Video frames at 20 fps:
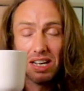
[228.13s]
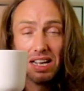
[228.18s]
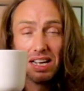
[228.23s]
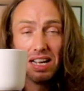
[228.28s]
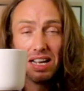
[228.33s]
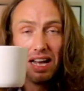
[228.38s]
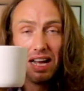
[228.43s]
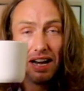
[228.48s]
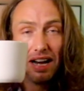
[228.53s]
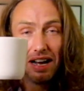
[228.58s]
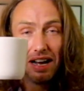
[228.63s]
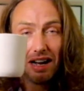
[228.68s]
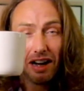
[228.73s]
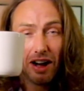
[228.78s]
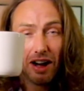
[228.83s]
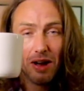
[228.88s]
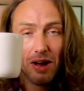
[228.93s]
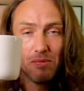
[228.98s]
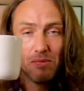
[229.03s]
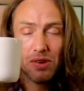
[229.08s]
And I
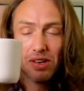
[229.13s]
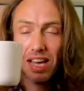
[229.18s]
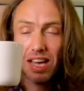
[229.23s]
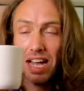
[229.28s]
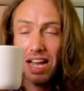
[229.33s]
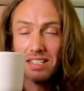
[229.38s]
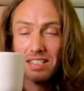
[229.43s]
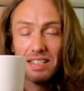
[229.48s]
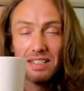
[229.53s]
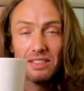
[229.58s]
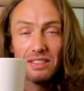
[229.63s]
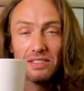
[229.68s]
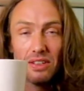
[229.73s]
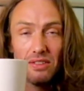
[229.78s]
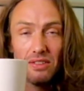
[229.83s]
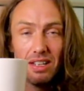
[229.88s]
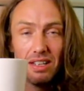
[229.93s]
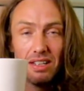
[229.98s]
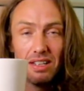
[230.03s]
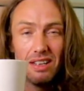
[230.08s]
hope you catch this on
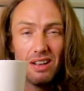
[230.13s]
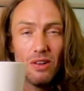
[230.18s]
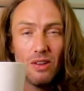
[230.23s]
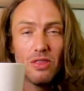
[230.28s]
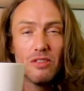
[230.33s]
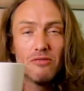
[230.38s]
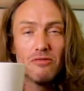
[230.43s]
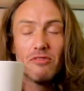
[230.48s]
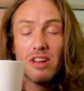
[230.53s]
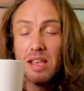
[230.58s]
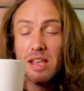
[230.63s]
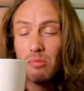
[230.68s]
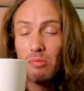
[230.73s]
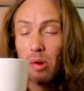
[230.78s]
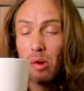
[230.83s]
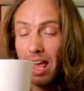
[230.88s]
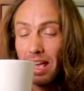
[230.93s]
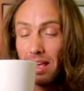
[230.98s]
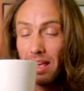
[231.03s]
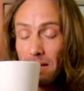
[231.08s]
the replay.